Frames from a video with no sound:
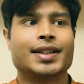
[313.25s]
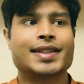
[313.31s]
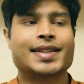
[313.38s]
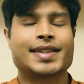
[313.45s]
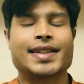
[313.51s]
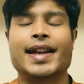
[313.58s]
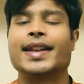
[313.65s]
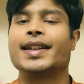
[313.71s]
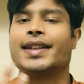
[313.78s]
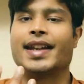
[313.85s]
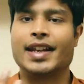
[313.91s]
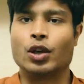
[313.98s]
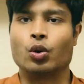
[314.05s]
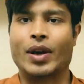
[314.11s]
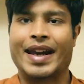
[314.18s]
set it
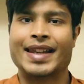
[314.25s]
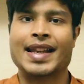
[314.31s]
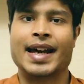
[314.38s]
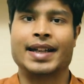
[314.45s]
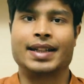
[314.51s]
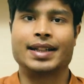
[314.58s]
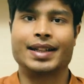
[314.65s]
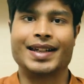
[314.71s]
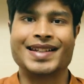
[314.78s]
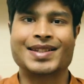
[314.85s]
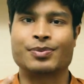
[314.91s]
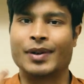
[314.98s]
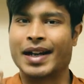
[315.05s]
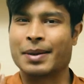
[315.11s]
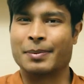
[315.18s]
in a way that it's
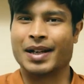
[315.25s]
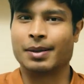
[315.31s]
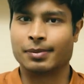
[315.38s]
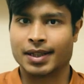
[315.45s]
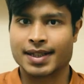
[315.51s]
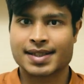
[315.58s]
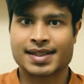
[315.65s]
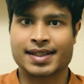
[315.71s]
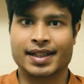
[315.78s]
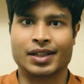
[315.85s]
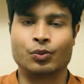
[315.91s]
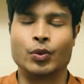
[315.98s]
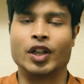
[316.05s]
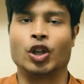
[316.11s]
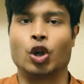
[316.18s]
very
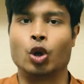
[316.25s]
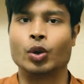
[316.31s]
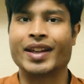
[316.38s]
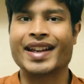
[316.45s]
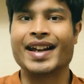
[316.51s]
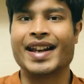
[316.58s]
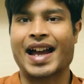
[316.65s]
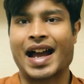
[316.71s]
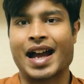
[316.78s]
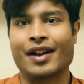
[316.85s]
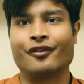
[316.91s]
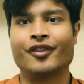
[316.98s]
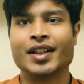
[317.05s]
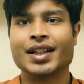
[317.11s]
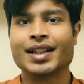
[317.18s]
minimalistic. We're only gonna
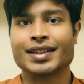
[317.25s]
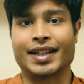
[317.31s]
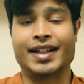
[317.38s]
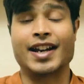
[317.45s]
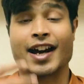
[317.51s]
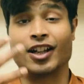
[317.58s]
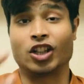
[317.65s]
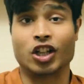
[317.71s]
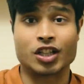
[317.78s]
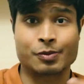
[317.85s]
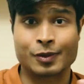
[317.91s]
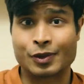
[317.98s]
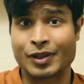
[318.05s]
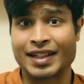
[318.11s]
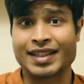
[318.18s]
have the dialogues
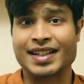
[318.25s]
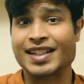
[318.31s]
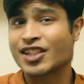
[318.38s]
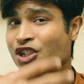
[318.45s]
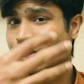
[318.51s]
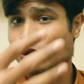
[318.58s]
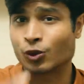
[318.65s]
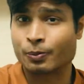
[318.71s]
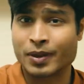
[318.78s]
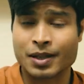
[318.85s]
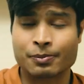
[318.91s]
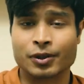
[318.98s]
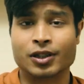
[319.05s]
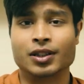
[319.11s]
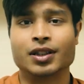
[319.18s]
between these two
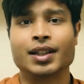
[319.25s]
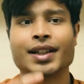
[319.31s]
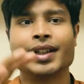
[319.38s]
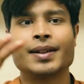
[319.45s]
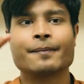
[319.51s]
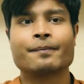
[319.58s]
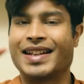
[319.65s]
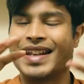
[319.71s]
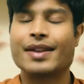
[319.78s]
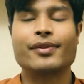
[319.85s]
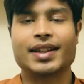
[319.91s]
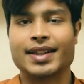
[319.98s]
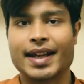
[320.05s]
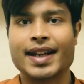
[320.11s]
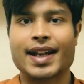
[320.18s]
people. But
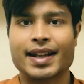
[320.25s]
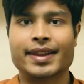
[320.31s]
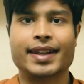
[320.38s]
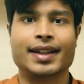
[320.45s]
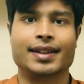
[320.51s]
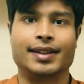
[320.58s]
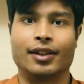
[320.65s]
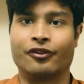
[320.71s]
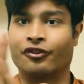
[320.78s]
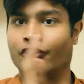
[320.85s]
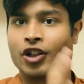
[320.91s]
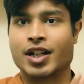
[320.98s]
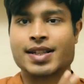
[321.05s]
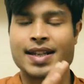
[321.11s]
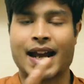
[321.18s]
even then, I think the
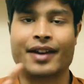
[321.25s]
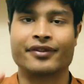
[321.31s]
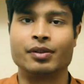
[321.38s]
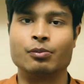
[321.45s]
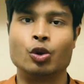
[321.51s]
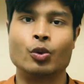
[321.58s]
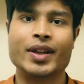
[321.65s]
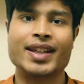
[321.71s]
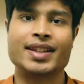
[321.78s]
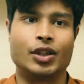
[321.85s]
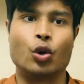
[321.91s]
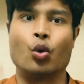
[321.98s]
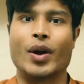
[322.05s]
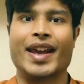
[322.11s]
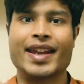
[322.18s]
first half of the movie,
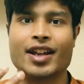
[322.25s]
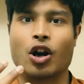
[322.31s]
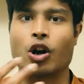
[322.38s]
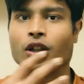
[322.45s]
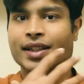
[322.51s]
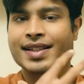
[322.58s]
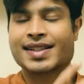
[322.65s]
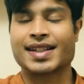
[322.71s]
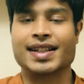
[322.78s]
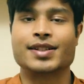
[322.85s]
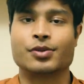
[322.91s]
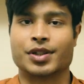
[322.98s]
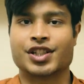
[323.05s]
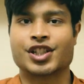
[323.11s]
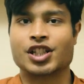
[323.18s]
the way all the
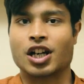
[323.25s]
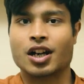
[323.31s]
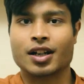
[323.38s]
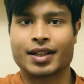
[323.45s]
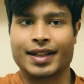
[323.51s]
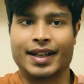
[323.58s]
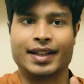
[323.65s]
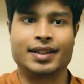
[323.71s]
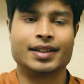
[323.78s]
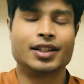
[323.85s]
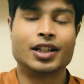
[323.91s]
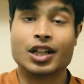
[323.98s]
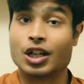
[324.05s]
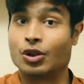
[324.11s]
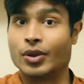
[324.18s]
scenes were shot and
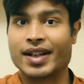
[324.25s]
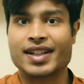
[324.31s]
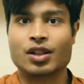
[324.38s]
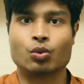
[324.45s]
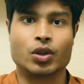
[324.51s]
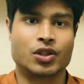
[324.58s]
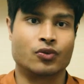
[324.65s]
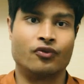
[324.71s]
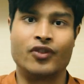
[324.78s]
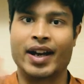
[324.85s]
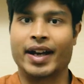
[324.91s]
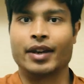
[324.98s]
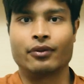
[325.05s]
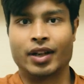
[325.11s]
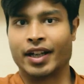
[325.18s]
written was
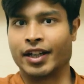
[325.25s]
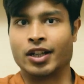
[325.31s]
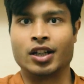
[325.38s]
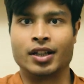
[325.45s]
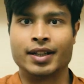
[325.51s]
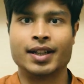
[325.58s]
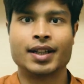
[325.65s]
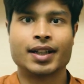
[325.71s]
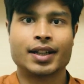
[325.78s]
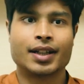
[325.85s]
very, very good.